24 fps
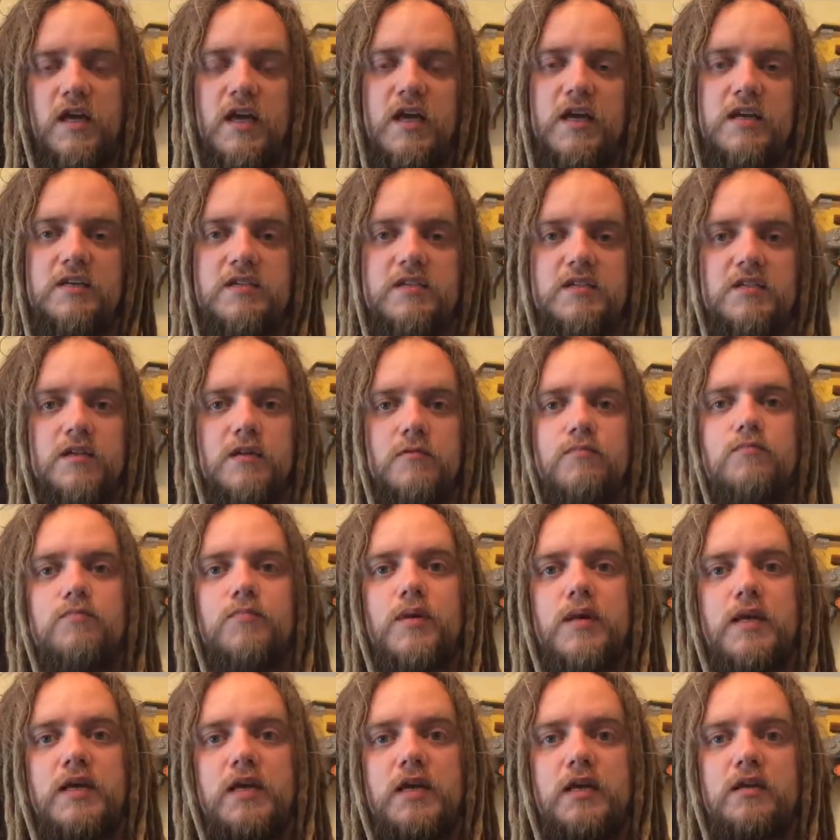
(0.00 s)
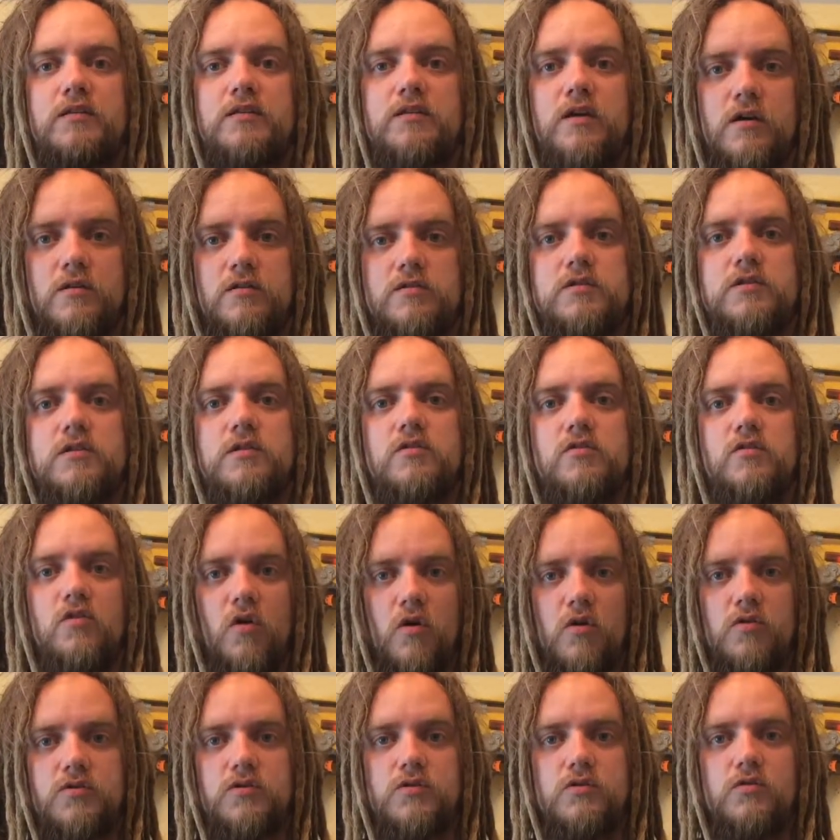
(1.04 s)
It simply does
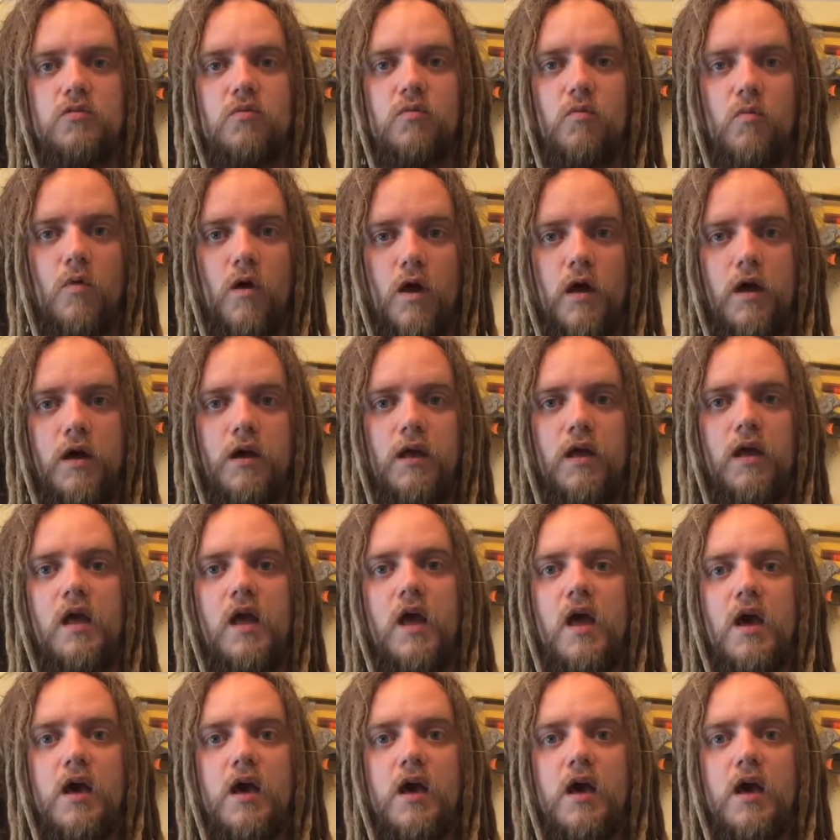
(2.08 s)
not work.